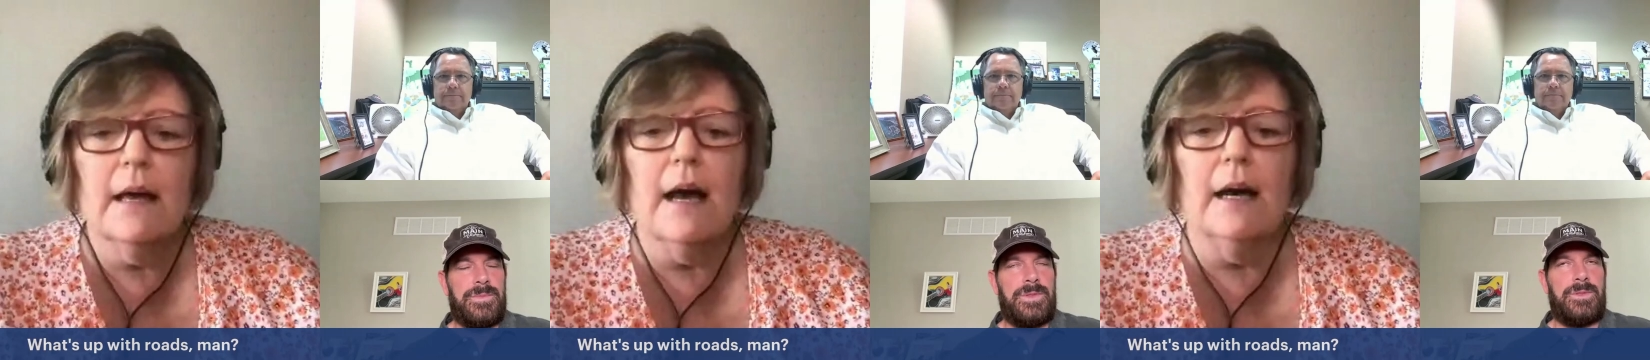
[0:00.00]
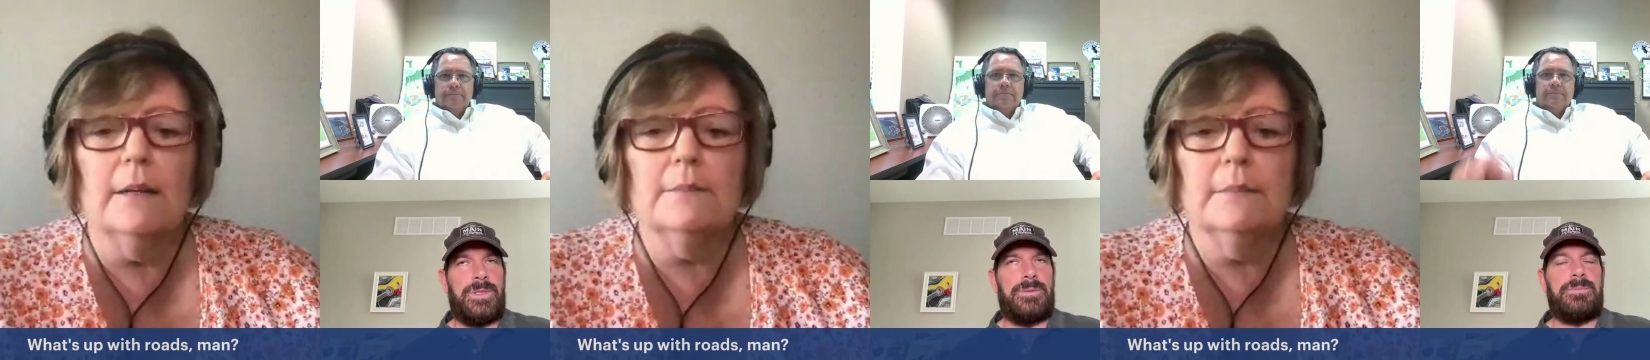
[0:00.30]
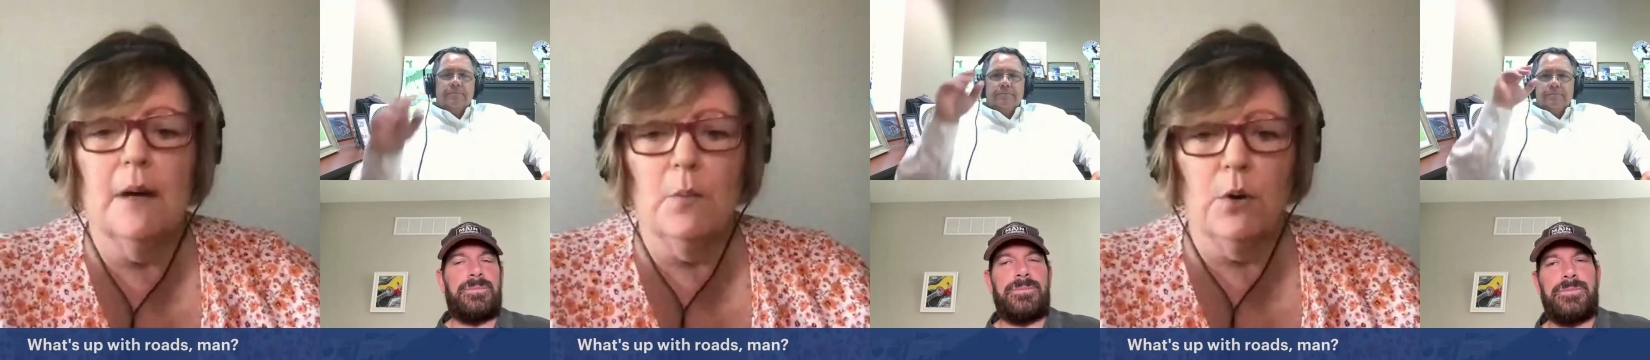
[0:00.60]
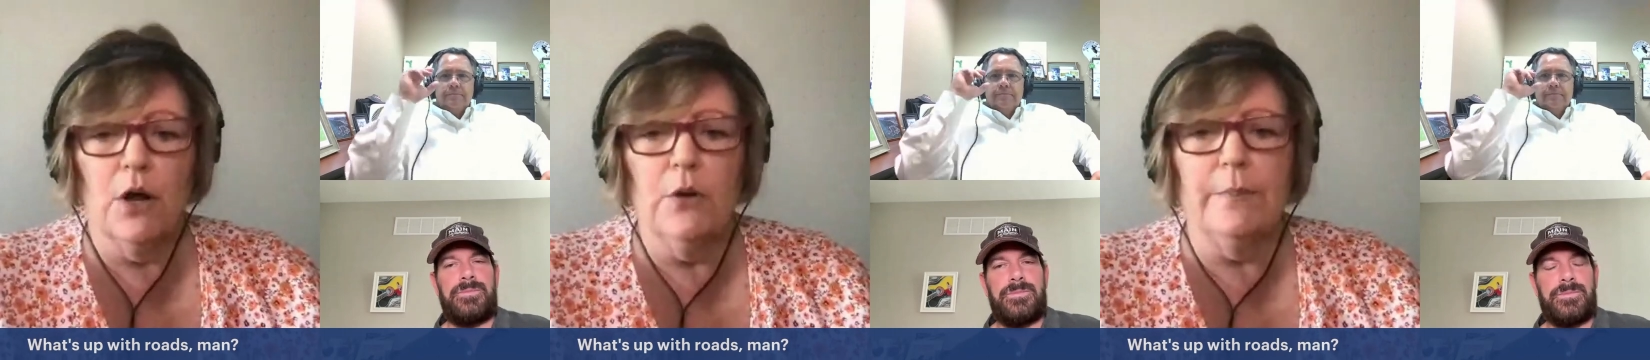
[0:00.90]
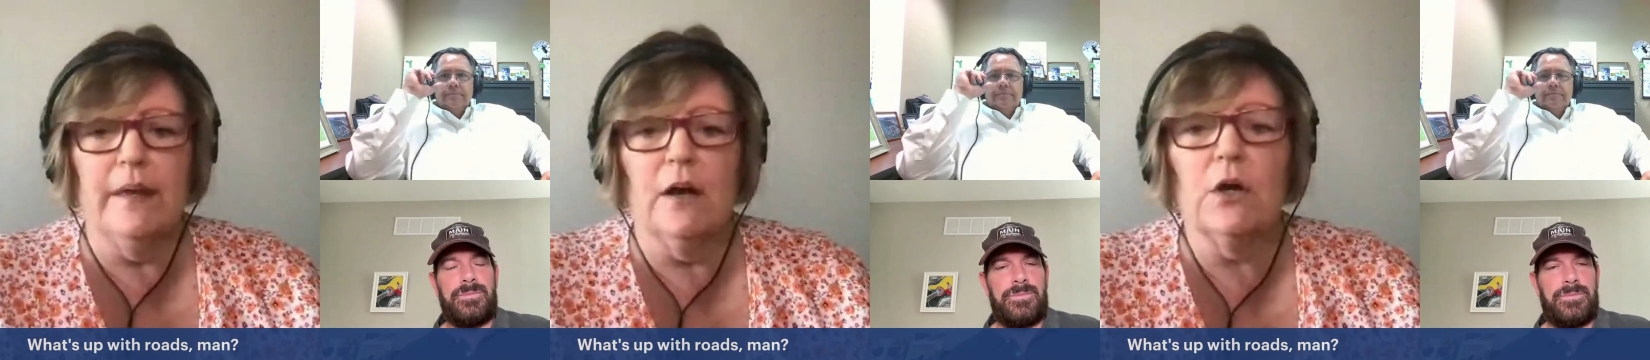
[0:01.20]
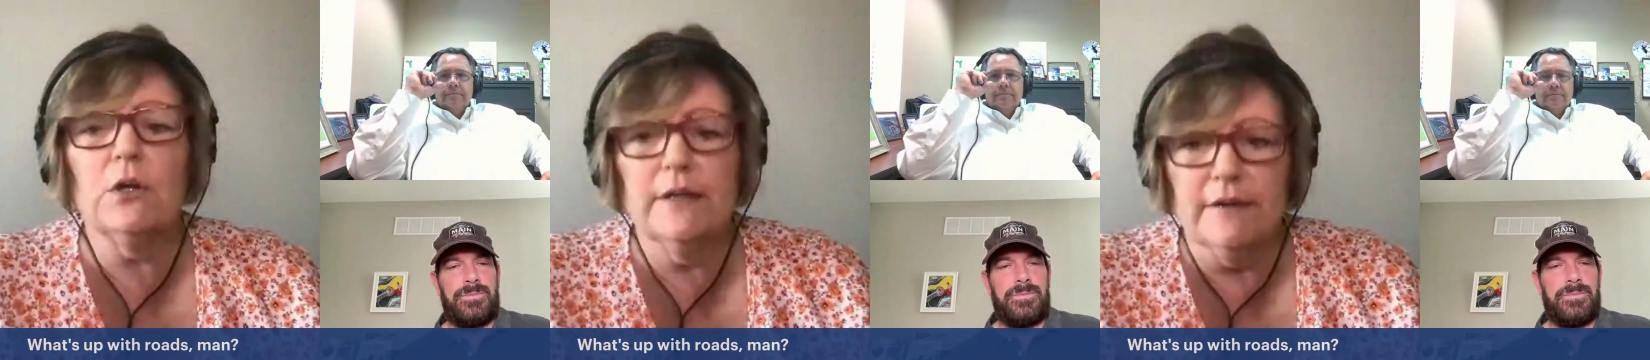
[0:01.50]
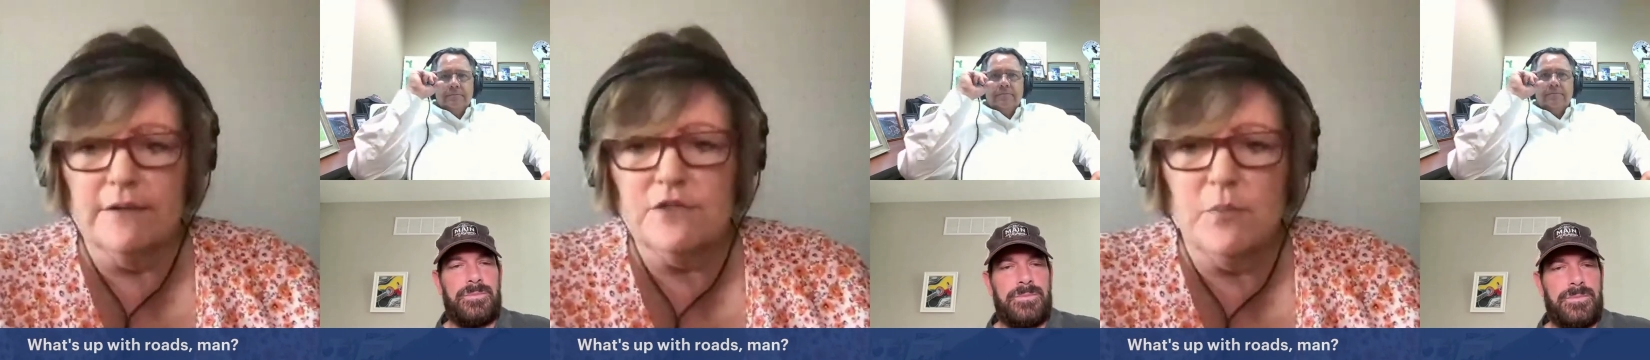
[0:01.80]
Speaker 1: Okay. Um, we're hoping
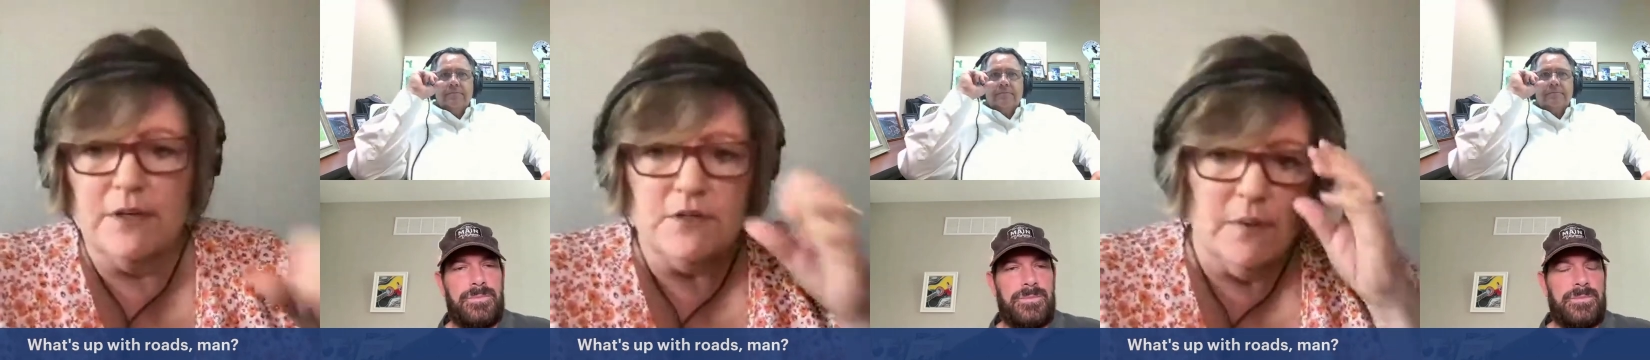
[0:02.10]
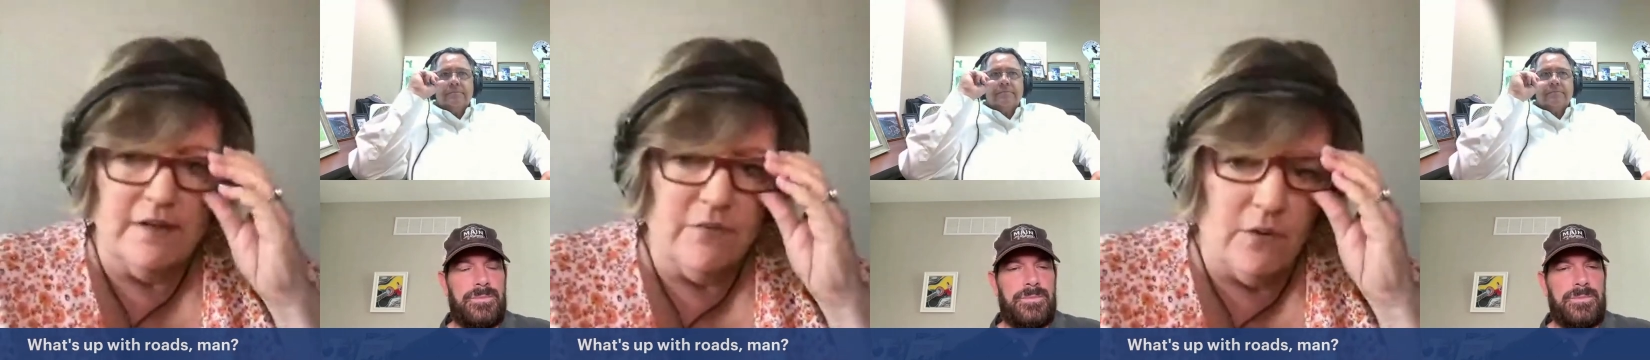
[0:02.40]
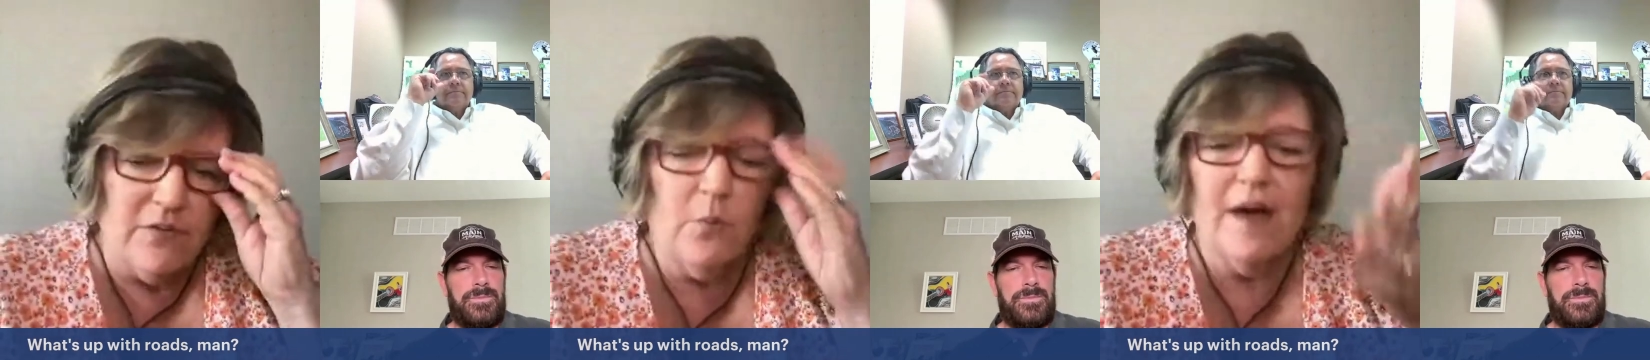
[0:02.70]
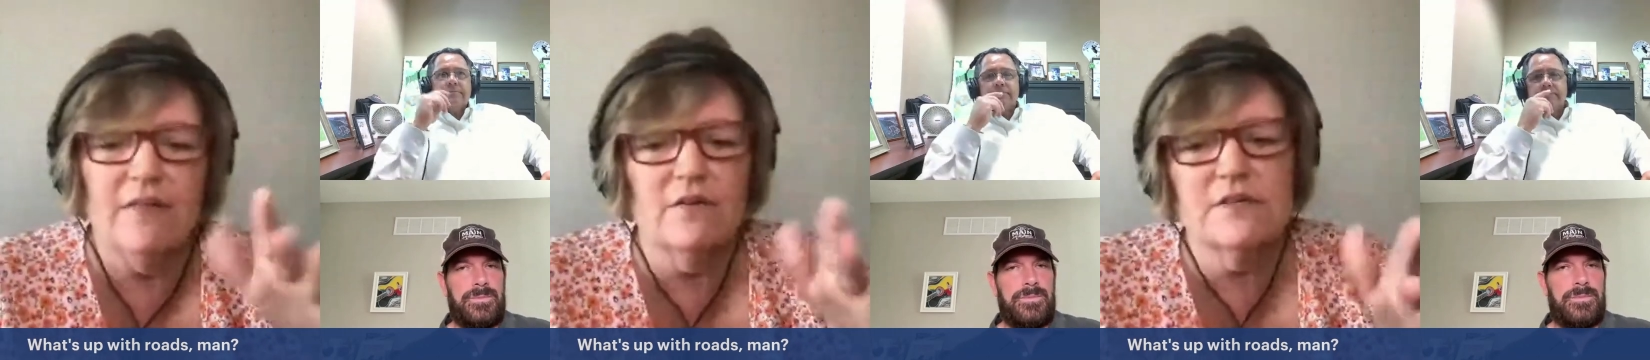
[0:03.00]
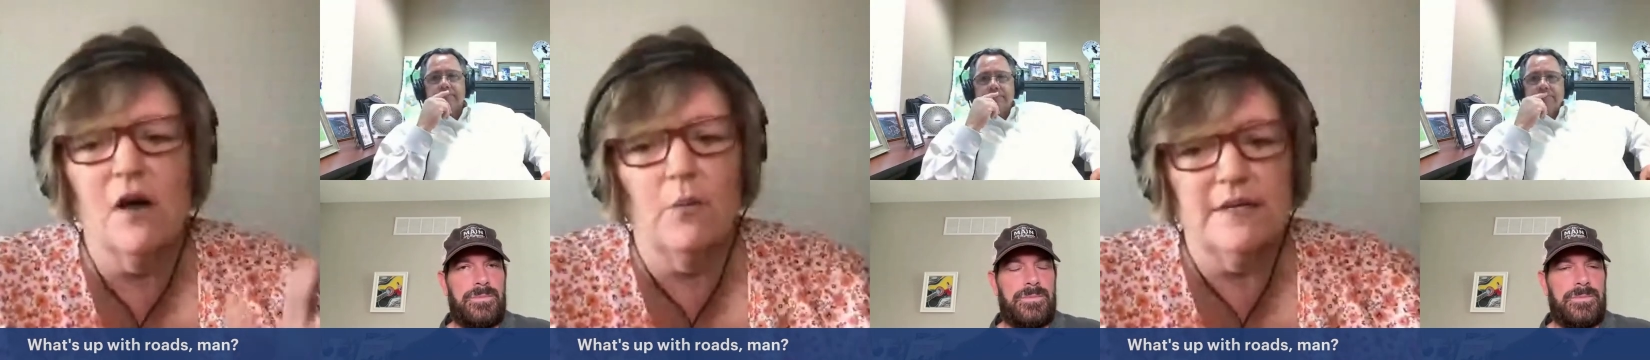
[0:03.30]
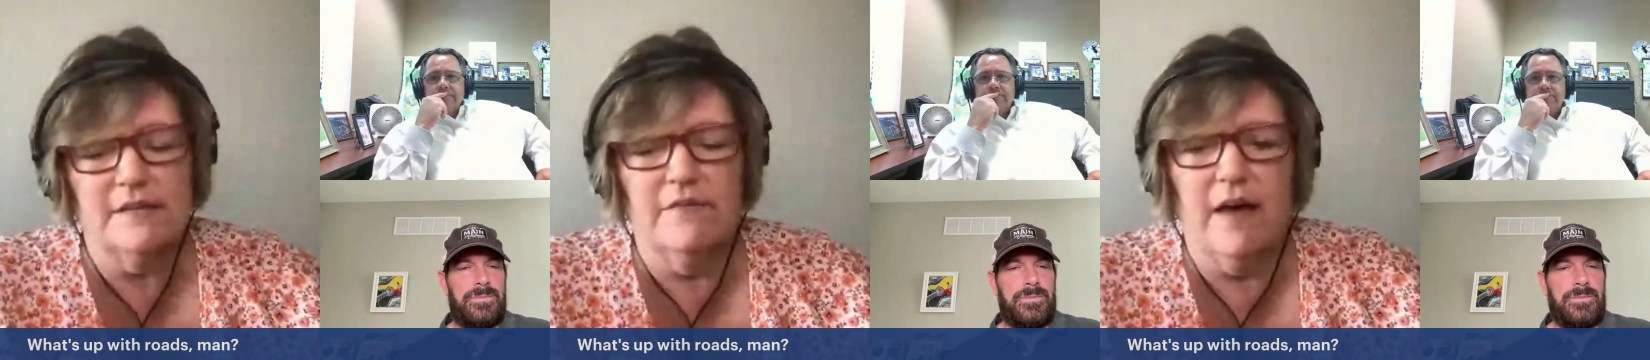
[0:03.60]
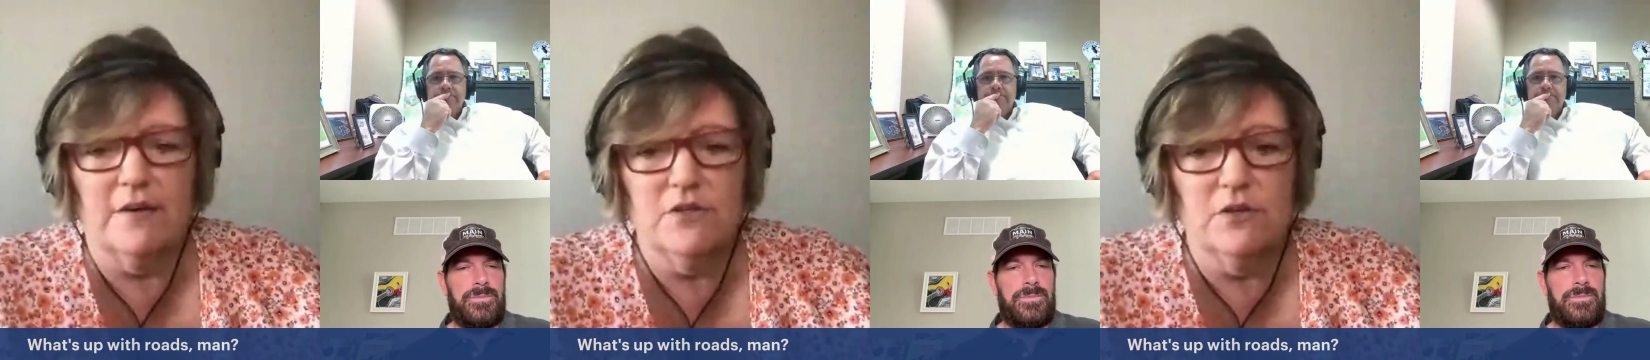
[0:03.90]
earlier in 2024. The weather is always a
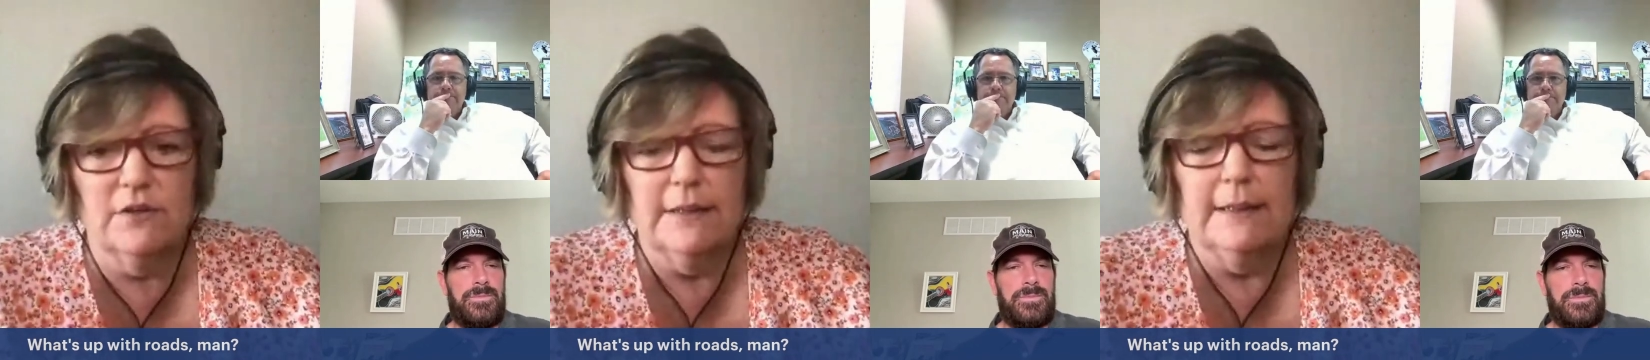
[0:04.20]
factor